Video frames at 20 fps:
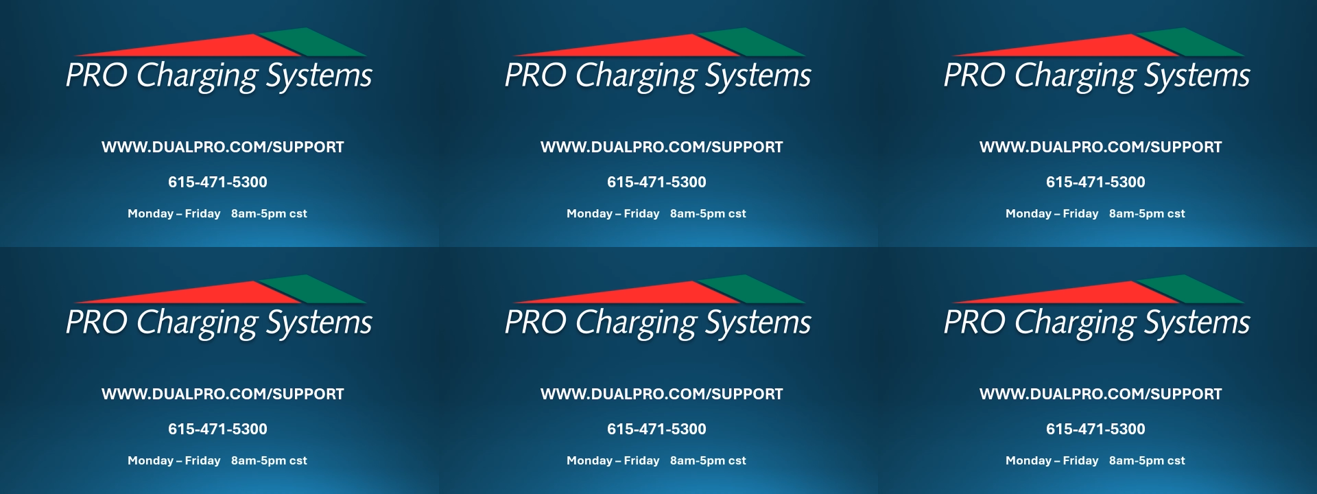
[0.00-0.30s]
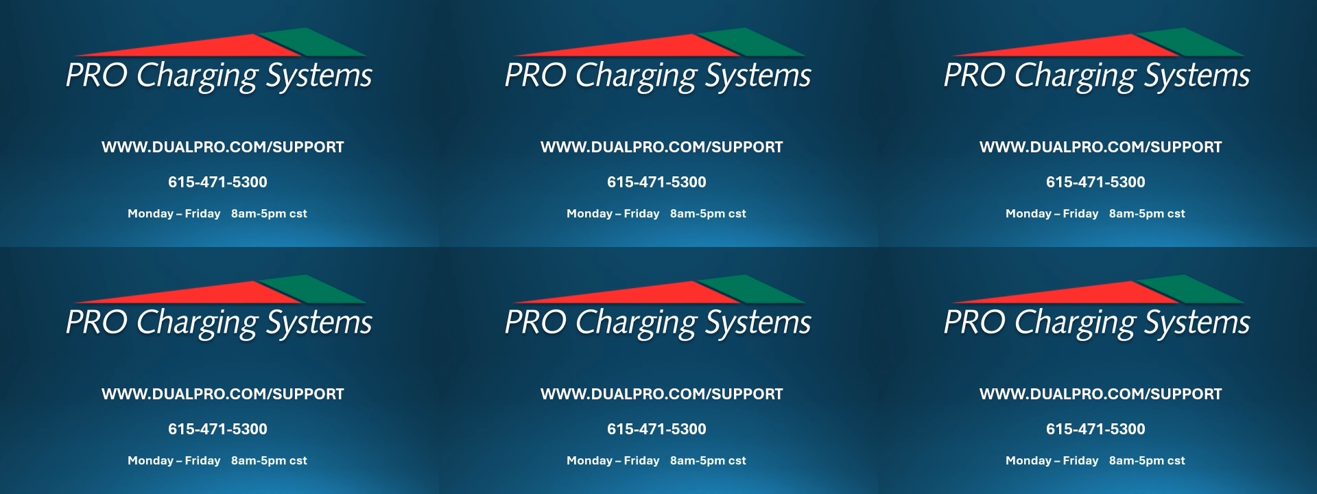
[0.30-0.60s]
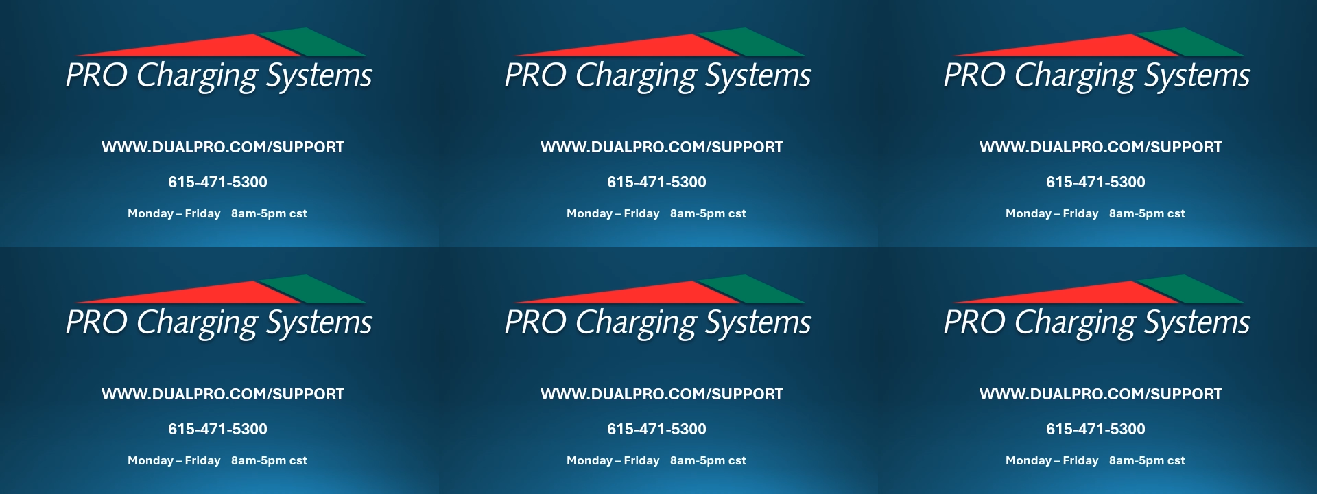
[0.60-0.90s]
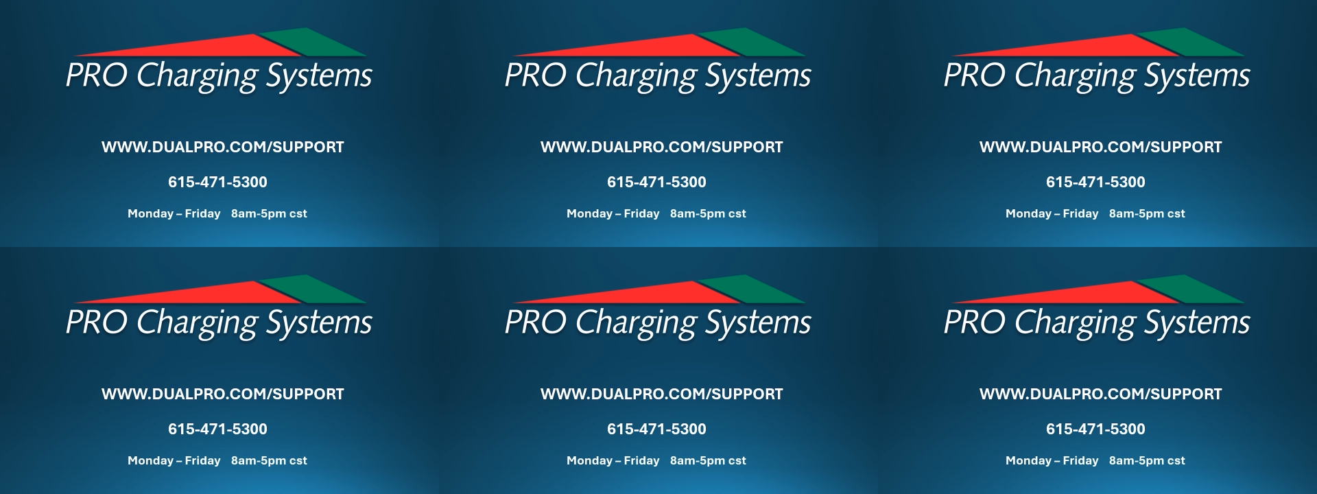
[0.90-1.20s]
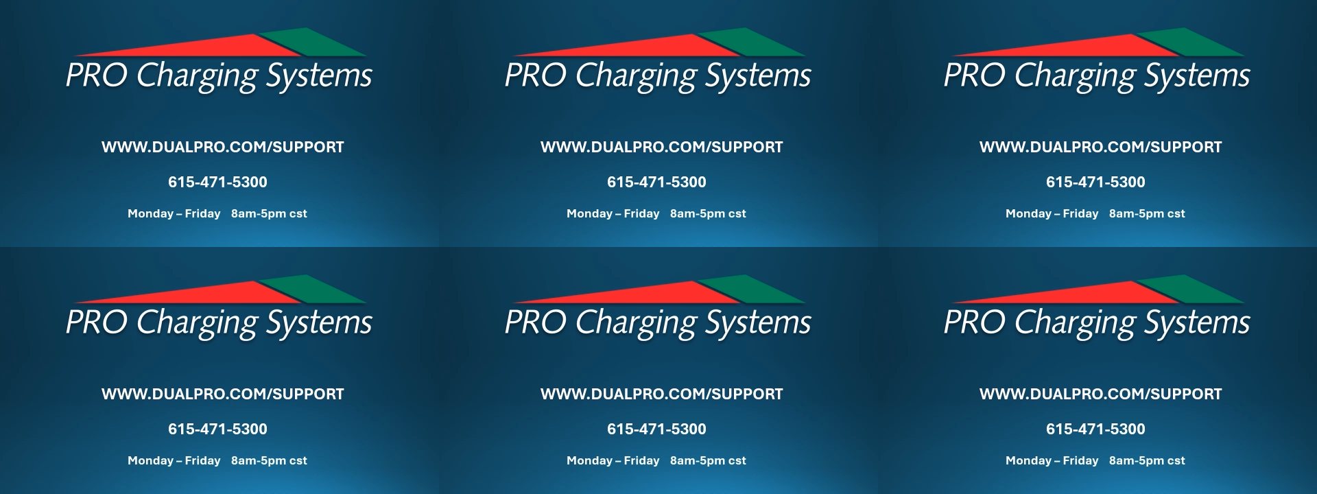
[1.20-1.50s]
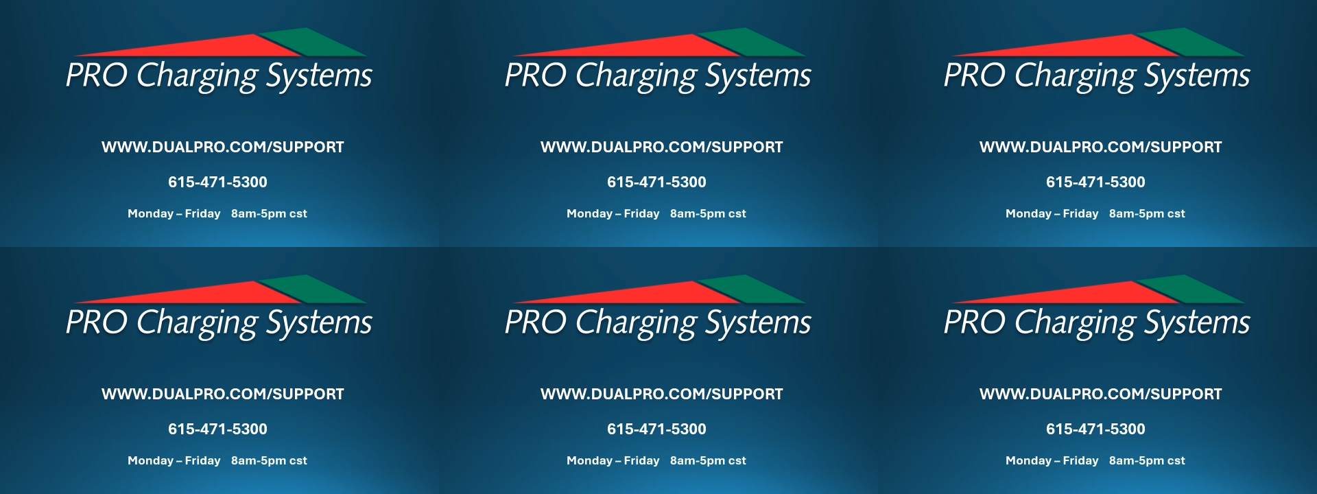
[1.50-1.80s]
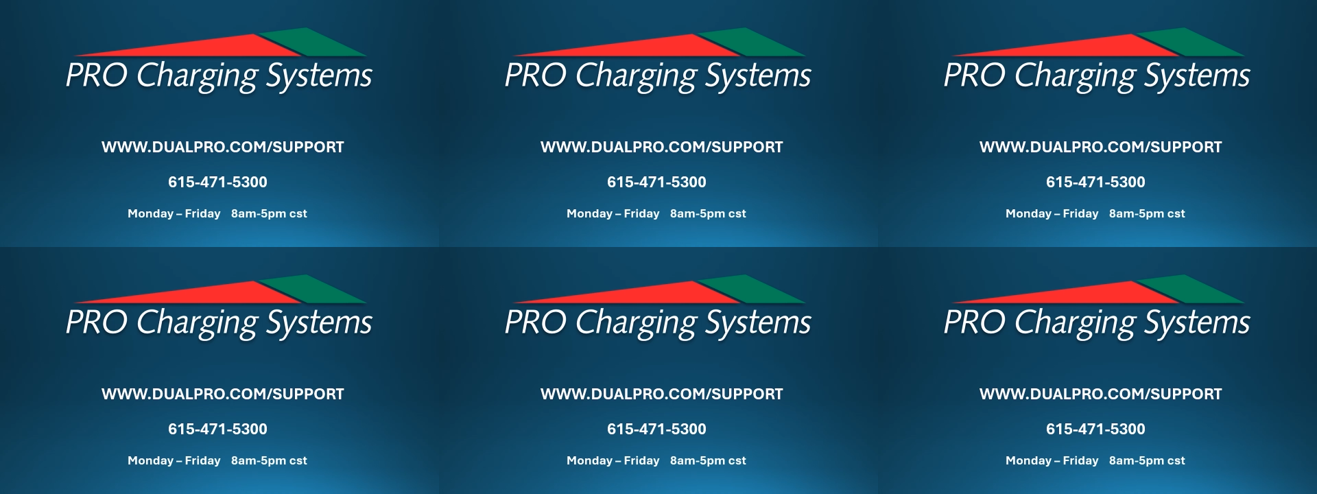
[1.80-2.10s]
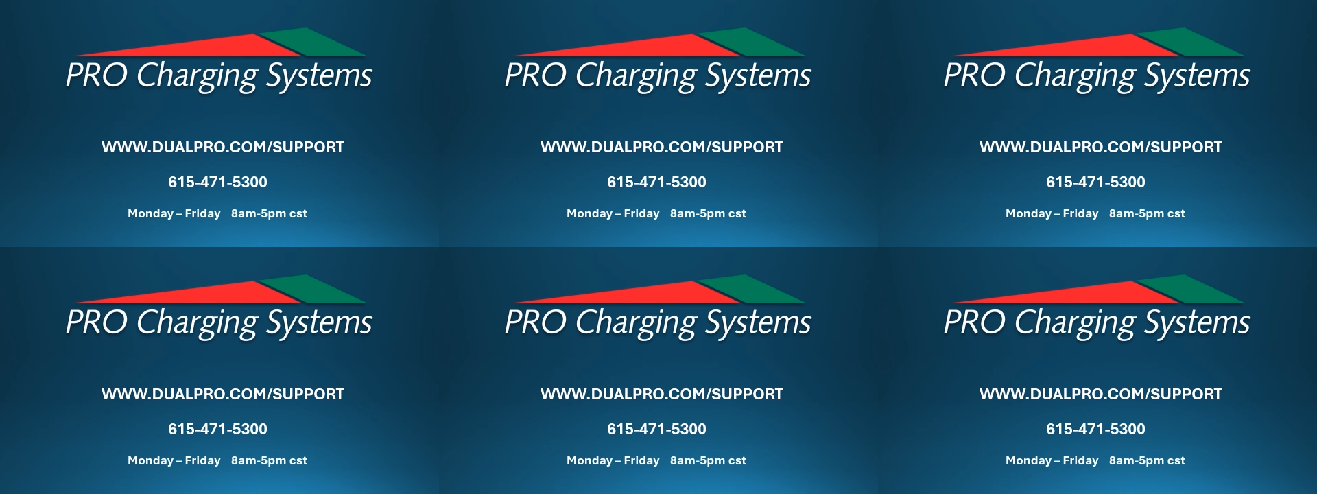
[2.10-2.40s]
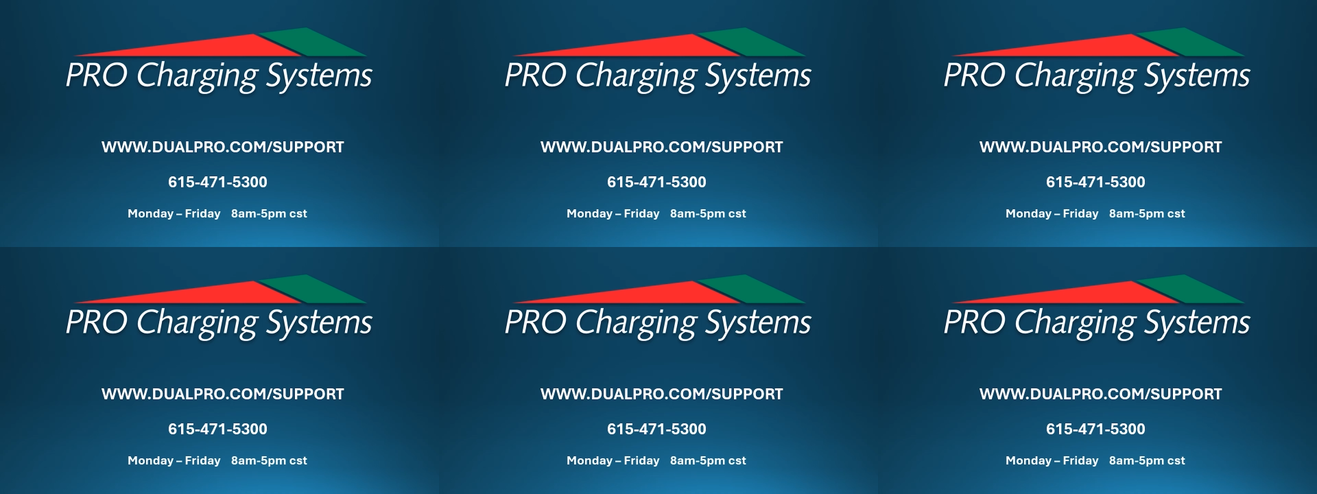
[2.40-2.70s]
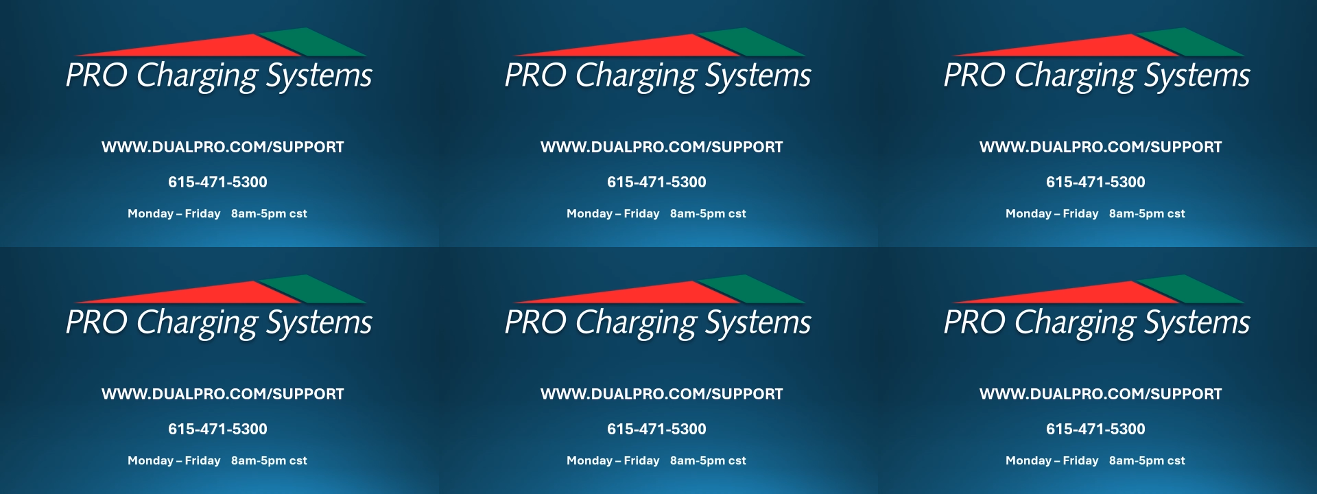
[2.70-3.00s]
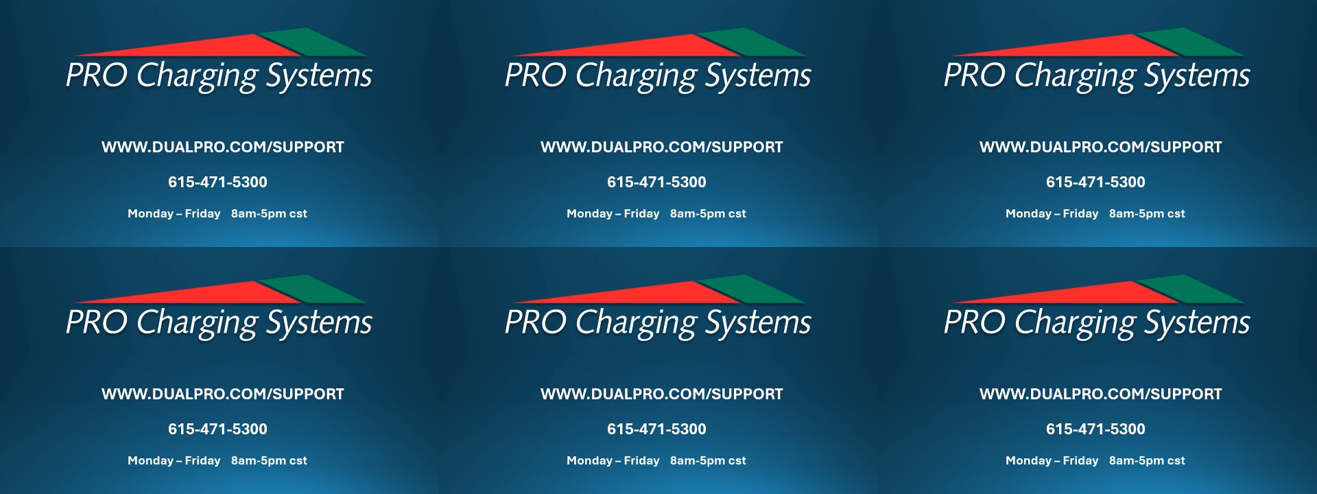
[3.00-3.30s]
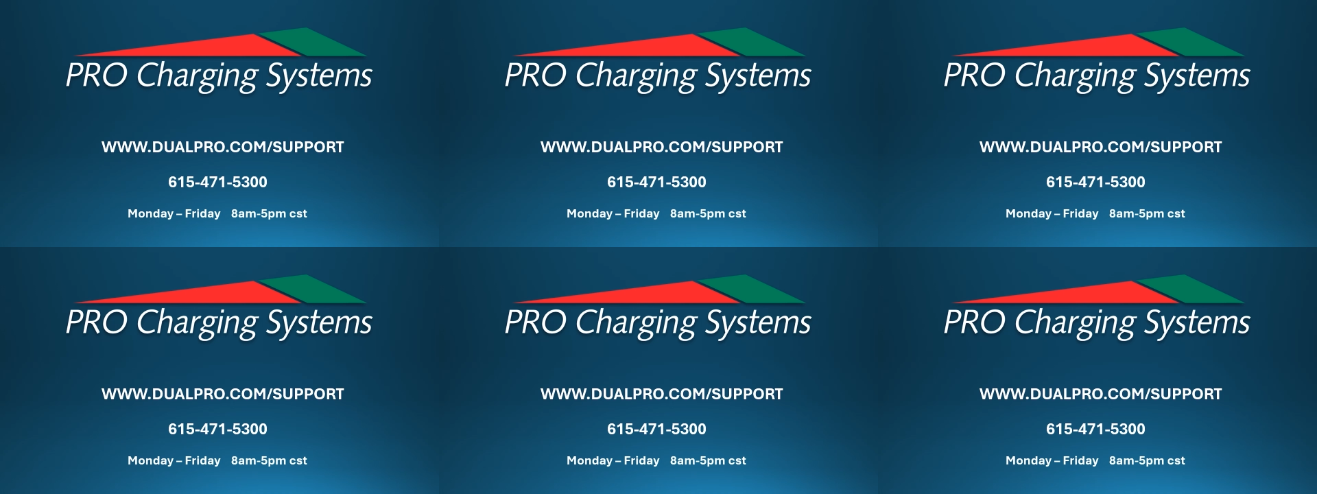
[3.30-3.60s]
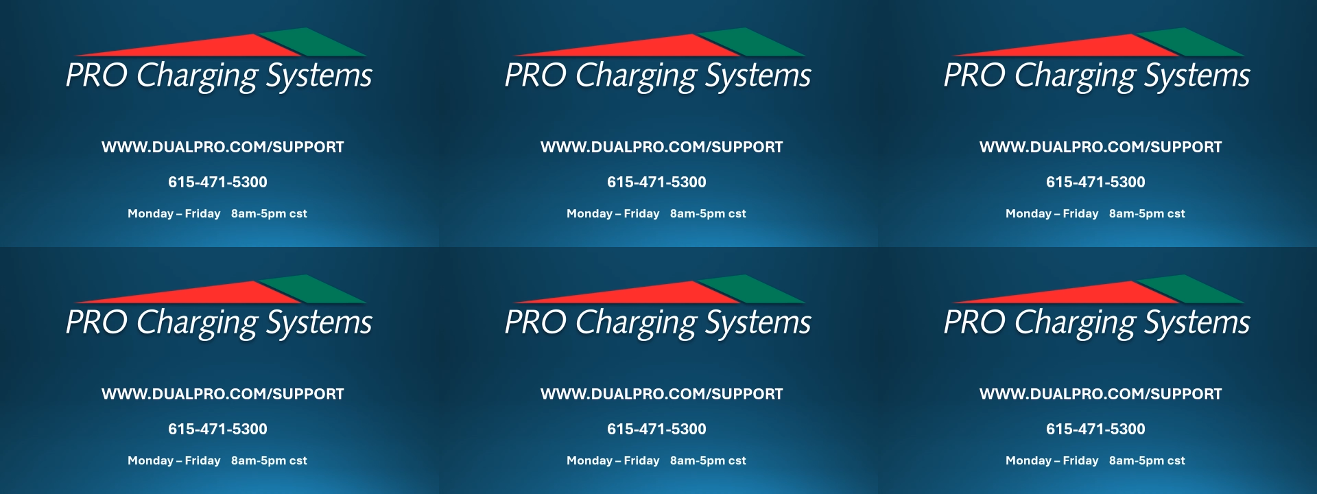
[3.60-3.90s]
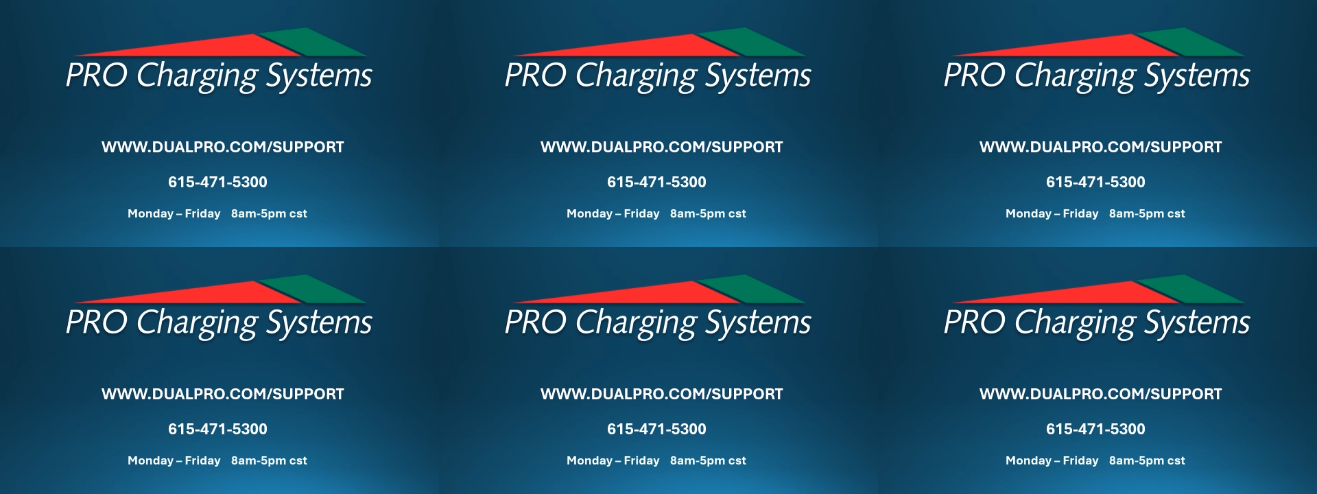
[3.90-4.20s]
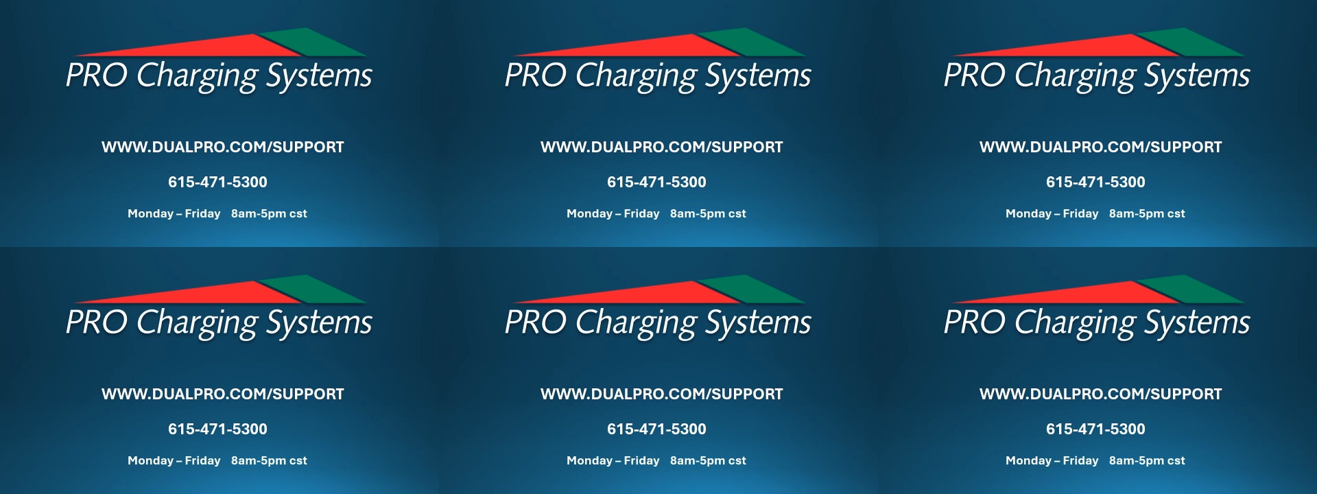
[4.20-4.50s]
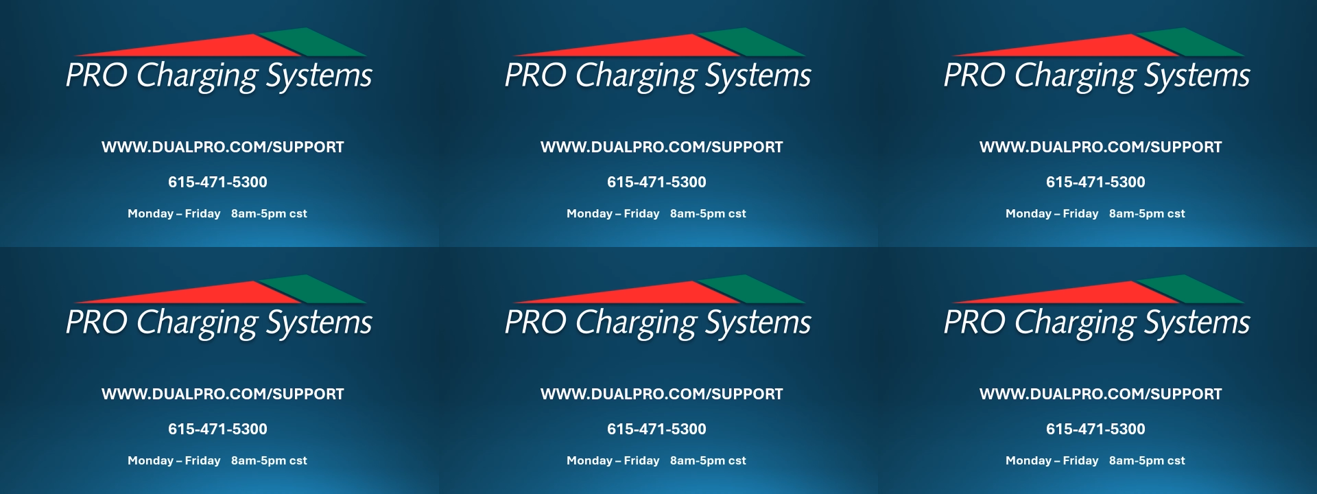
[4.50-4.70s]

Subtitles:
(no speaker visible)